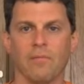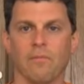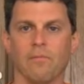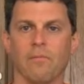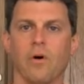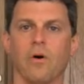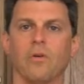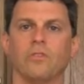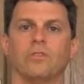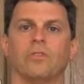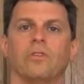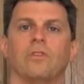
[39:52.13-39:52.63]

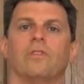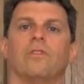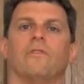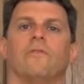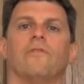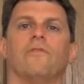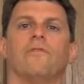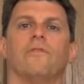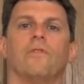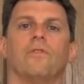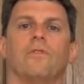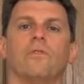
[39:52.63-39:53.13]
most of the
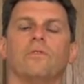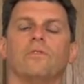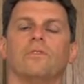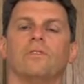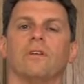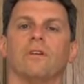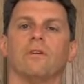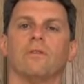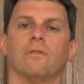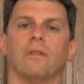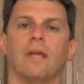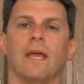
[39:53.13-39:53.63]
foods
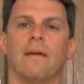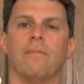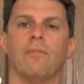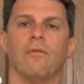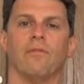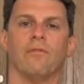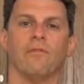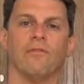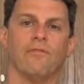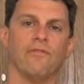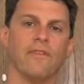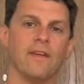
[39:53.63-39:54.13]
that are
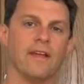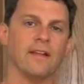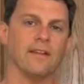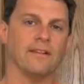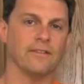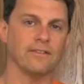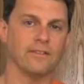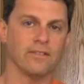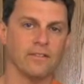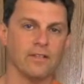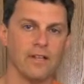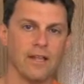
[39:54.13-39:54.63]
labeled fit
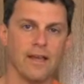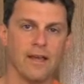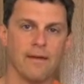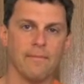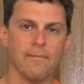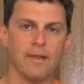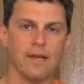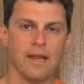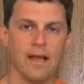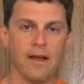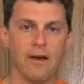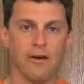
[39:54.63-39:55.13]
and
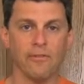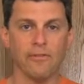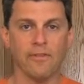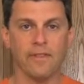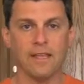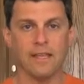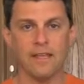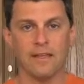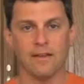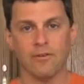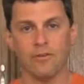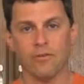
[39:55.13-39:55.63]
slim and
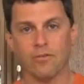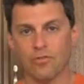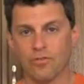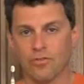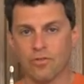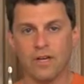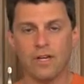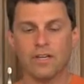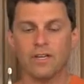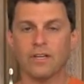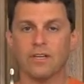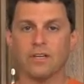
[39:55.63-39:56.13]
healthy and
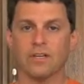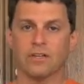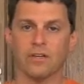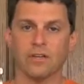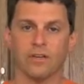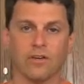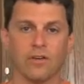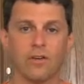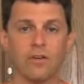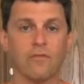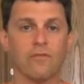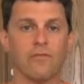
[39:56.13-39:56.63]
nutritious
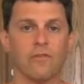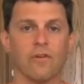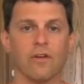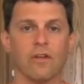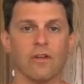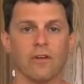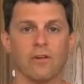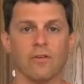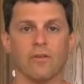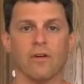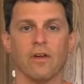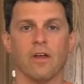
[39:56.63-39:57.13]
and good for
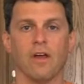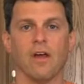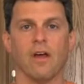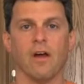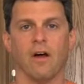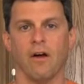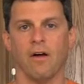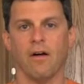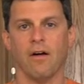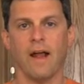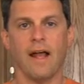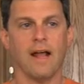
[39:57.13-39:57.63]
you
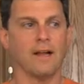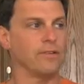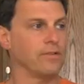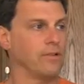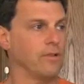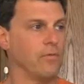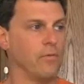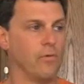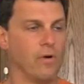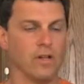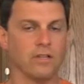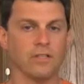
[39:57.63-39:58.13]
are
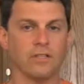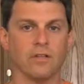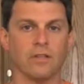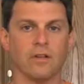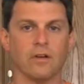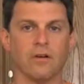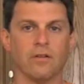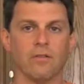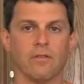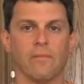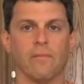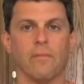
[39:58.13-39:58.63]
actually ones
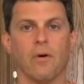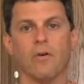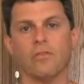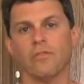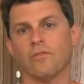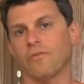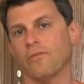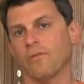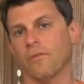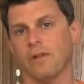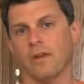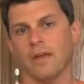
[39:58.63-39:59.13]
that are the
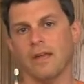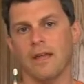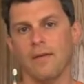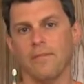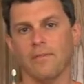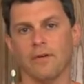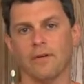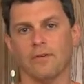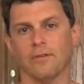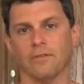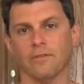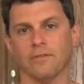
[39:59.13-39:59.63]
most full of
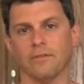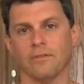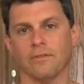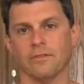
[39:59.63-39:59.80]
chemicals.